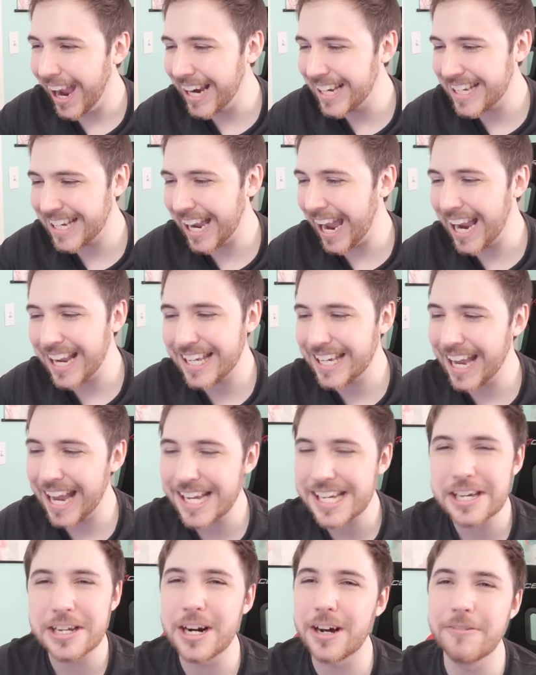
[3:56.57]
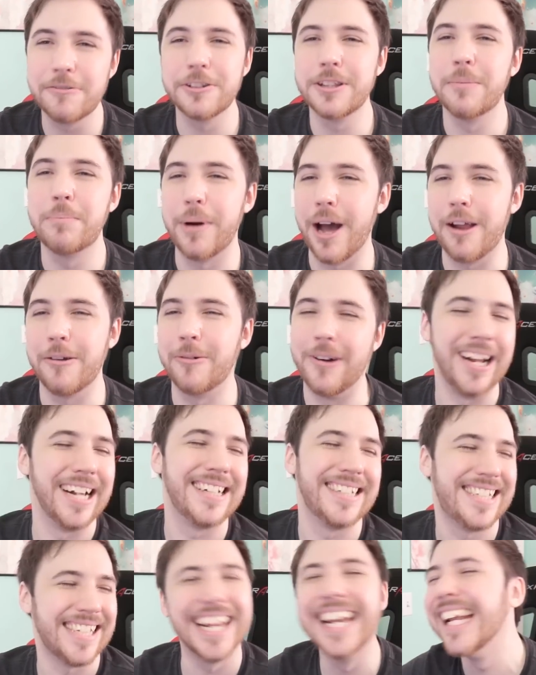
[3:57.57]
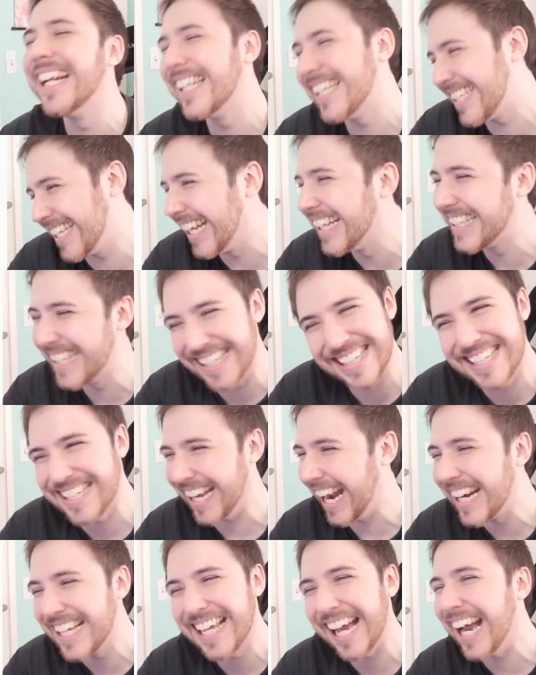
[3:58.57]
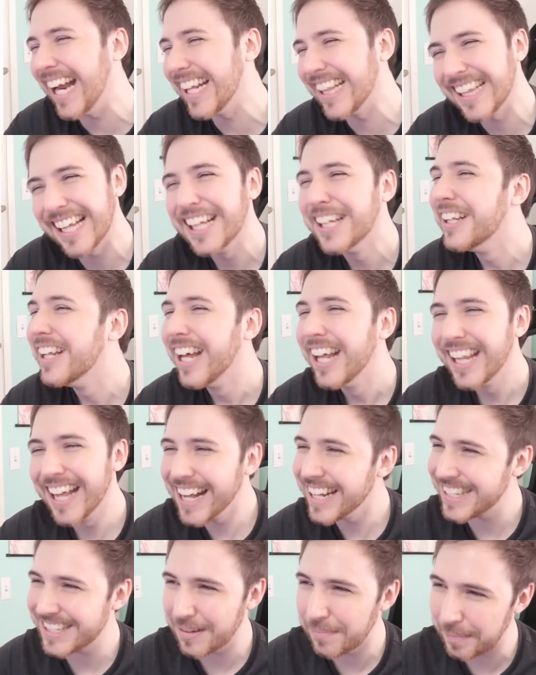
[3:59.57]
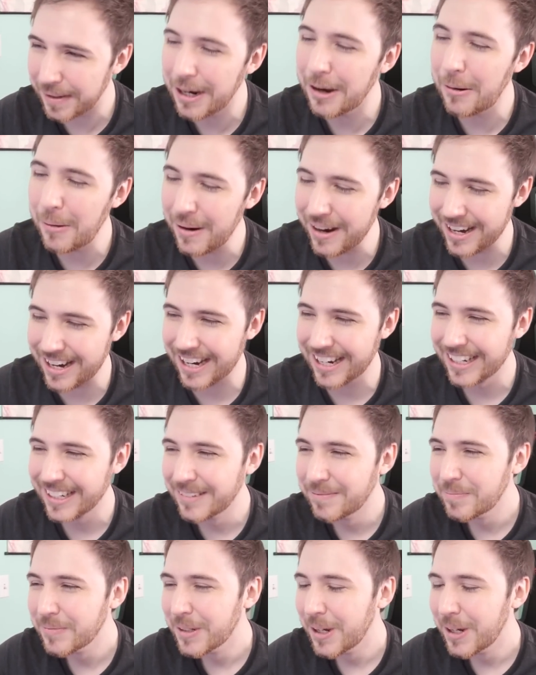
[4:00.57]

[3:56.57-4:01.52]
I can't get over the butt wings. That's a bit weird.